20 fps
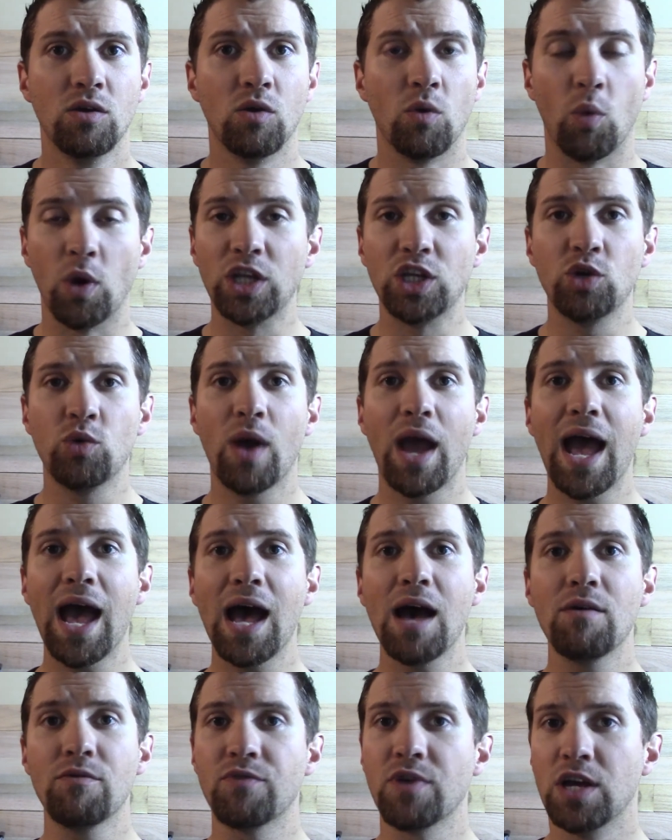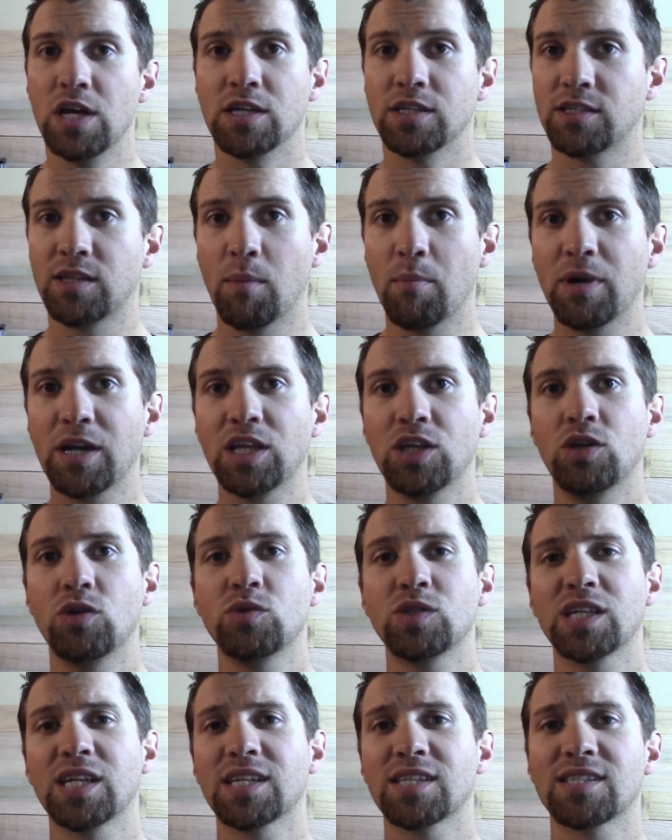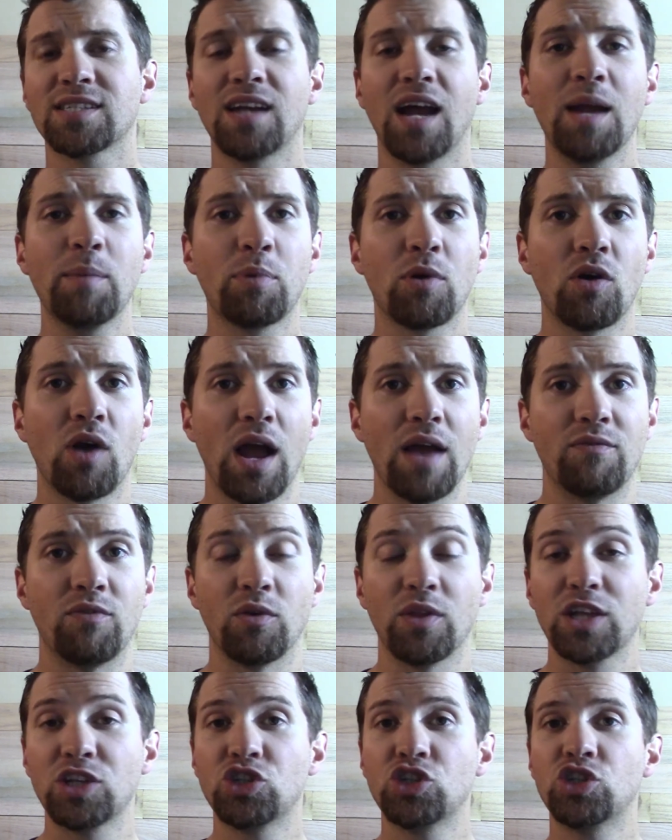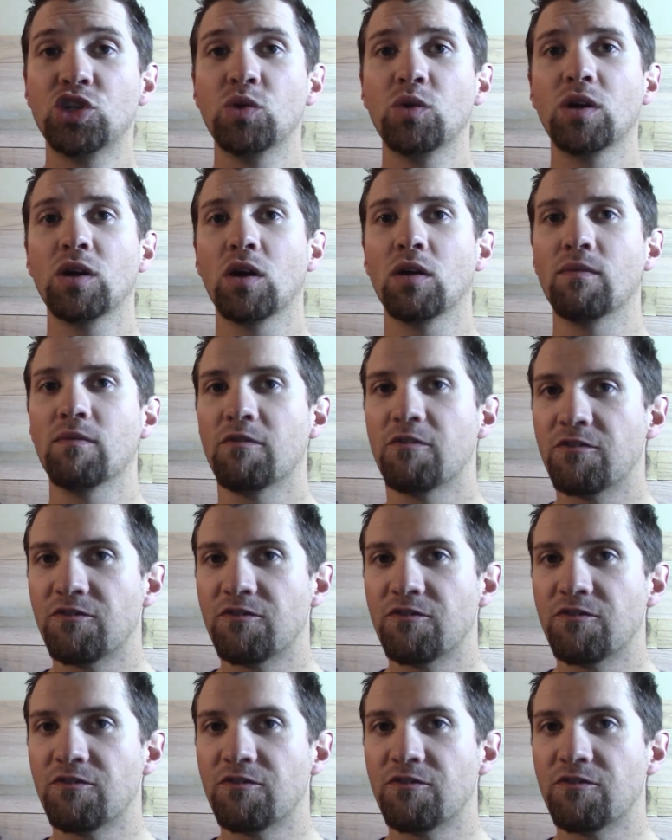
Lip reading: When you have somebody using a sniper rifle that's shooting